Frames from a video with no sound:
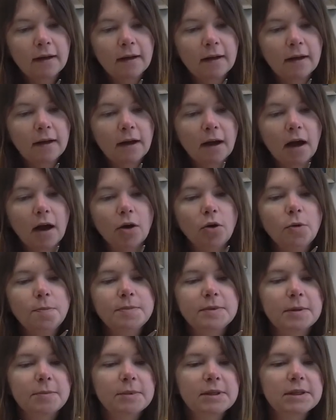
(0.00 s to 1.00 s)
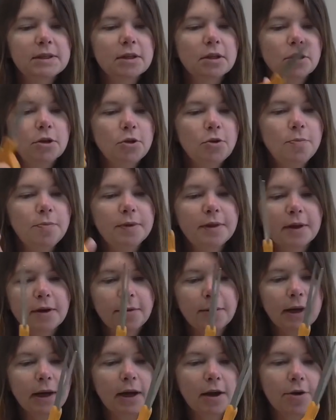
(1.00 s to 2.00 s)
Oops, I missed a loop, there
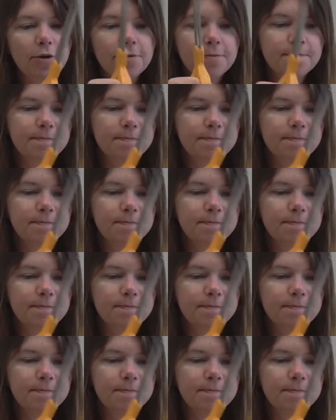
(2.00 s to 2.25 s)
we go.